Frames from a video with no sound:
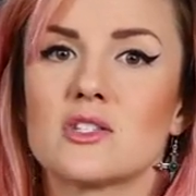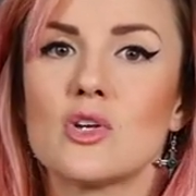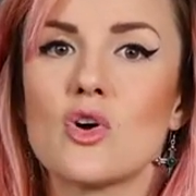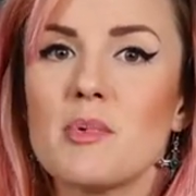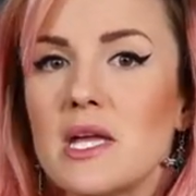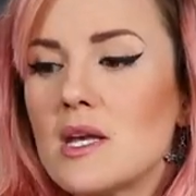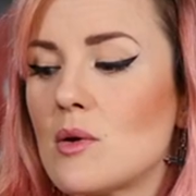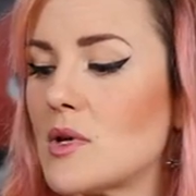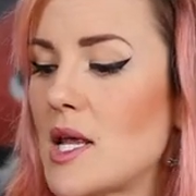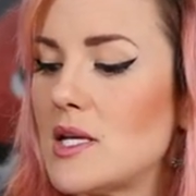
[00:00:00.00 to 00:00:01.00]
So you've got to be in
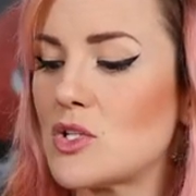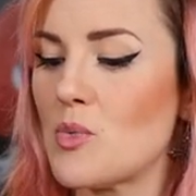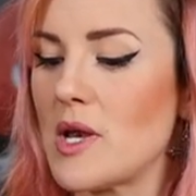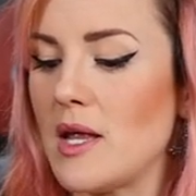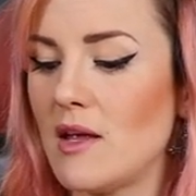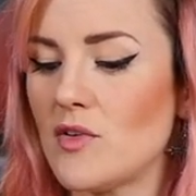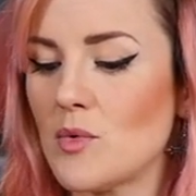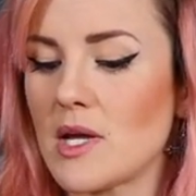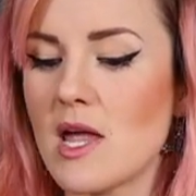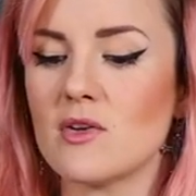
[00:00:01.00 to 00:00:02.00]
it to win it. If you
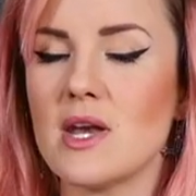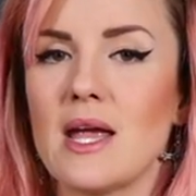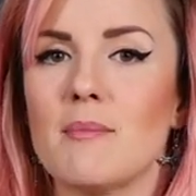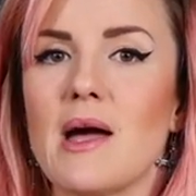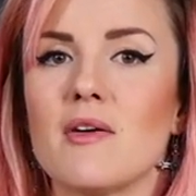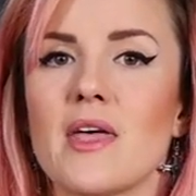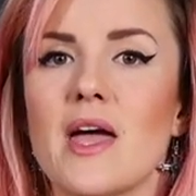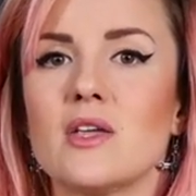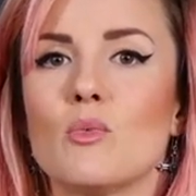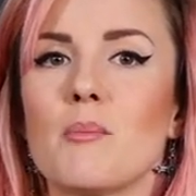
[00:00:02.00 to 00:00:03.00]
want to get your name out
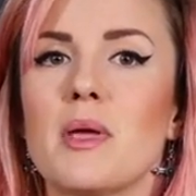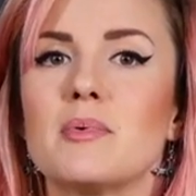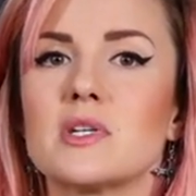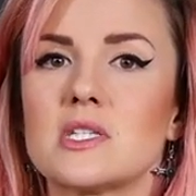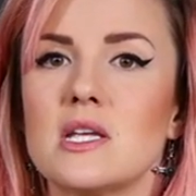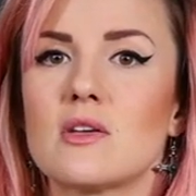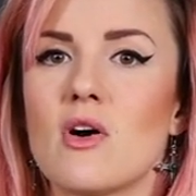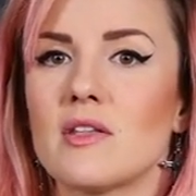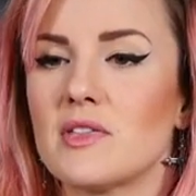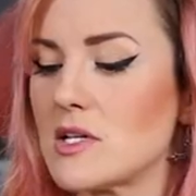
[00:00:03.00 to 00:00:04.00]
there, you want people to see the
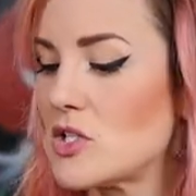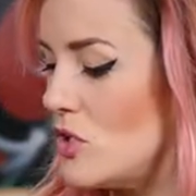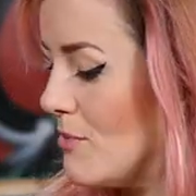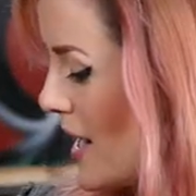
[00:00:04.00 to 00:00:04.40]
kind of things that you